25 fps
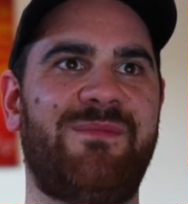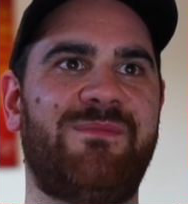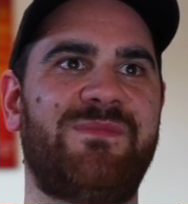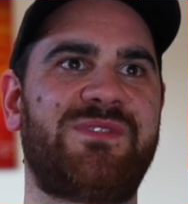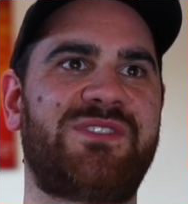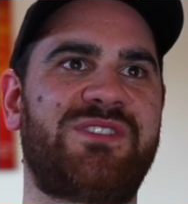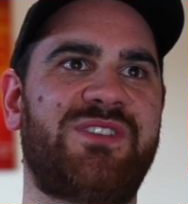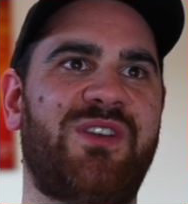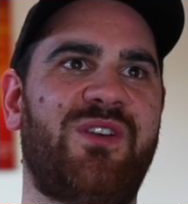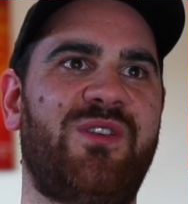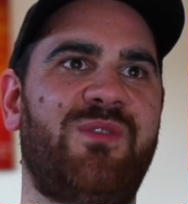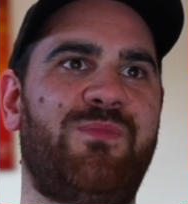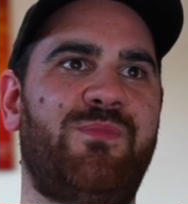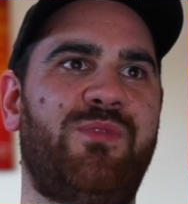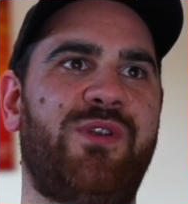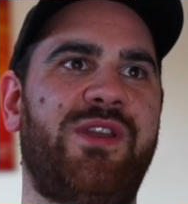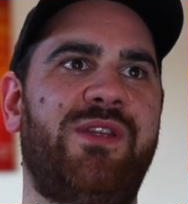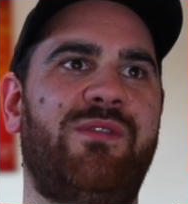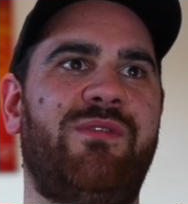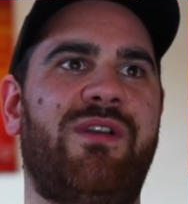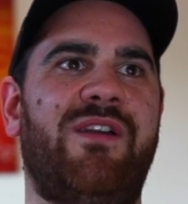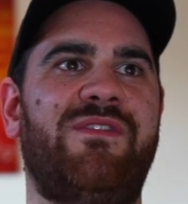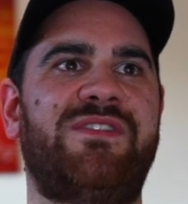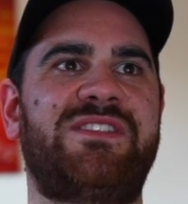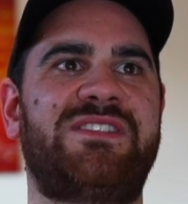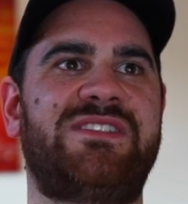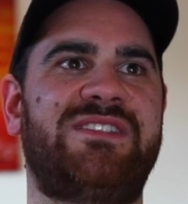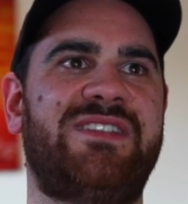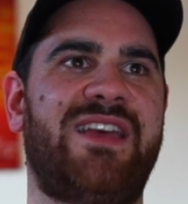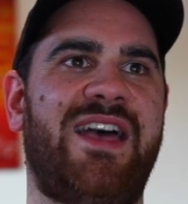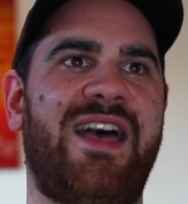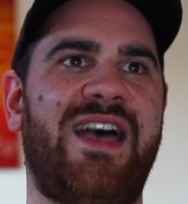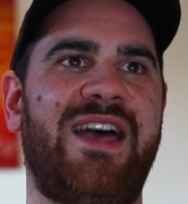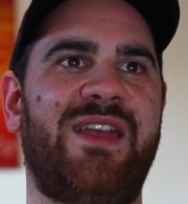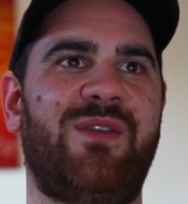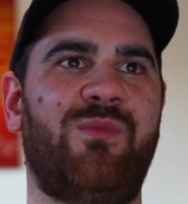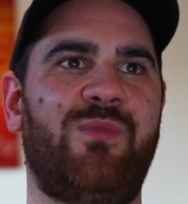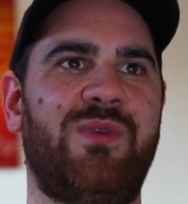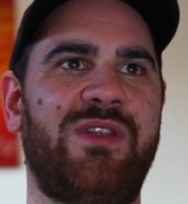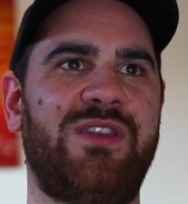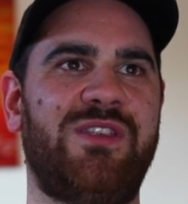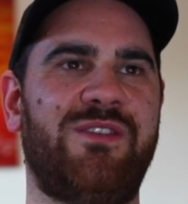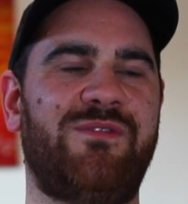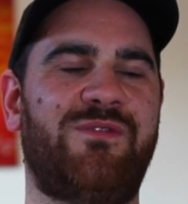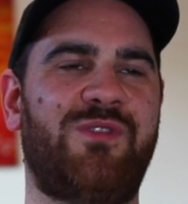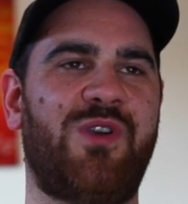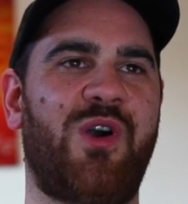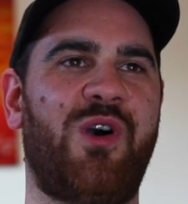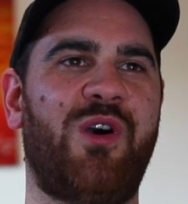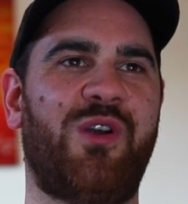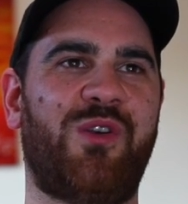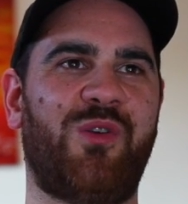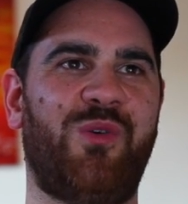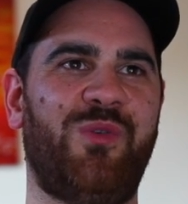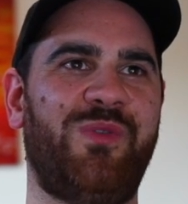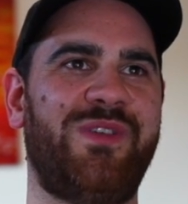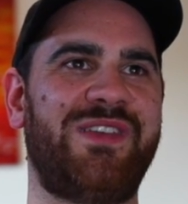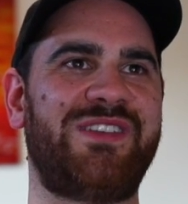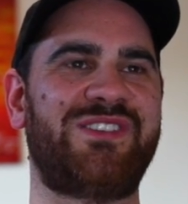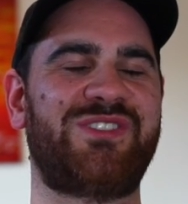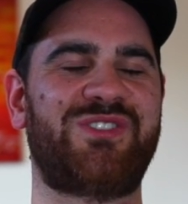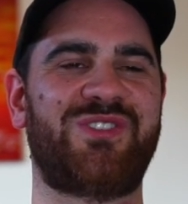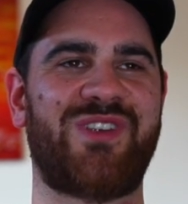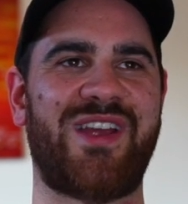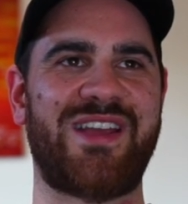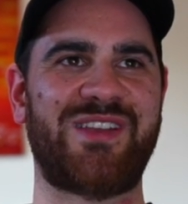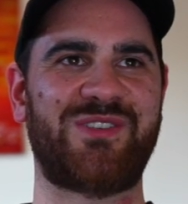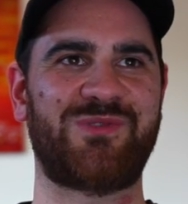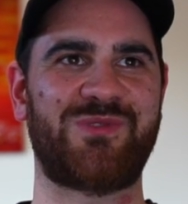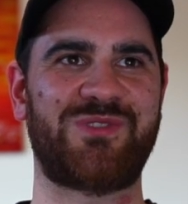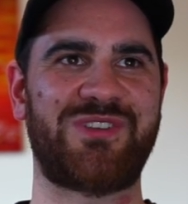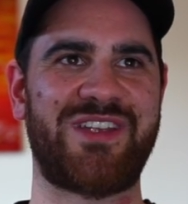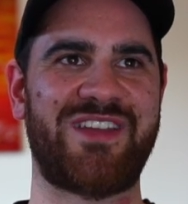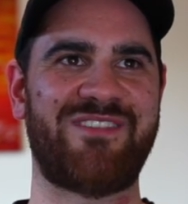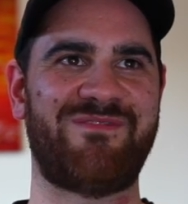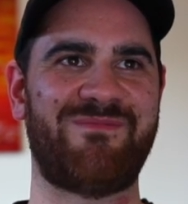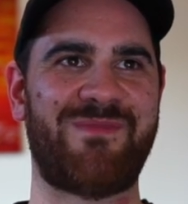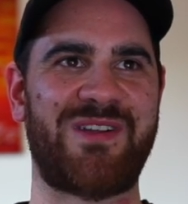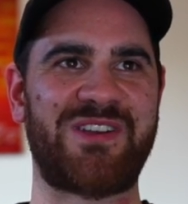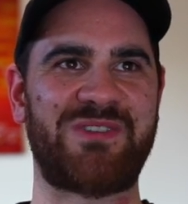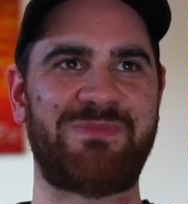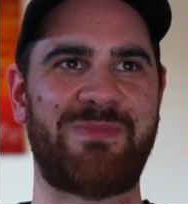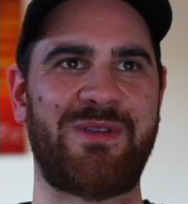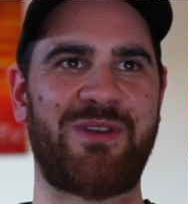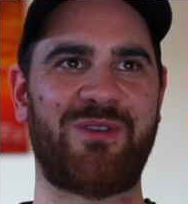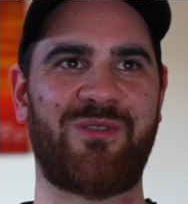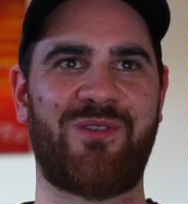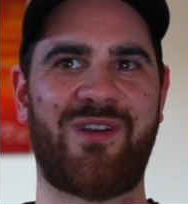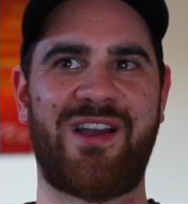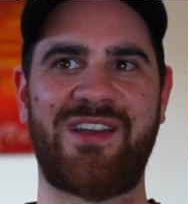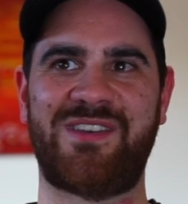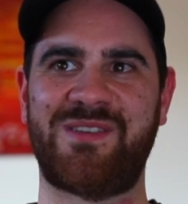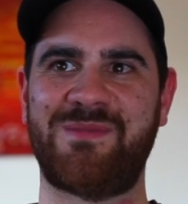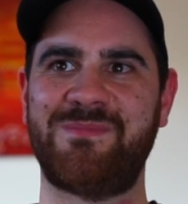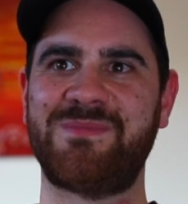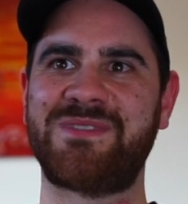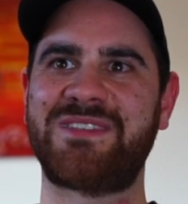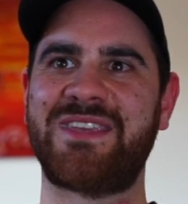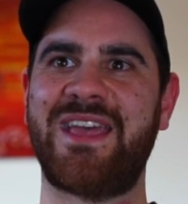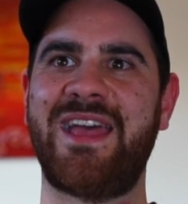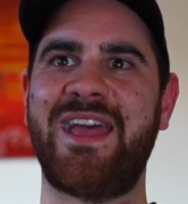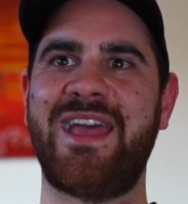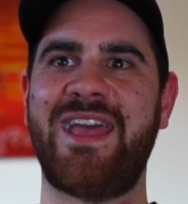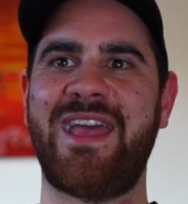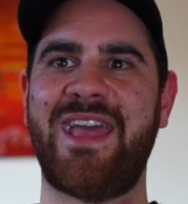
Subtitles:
so pretty rough start when you've got all these tracks which have much better items.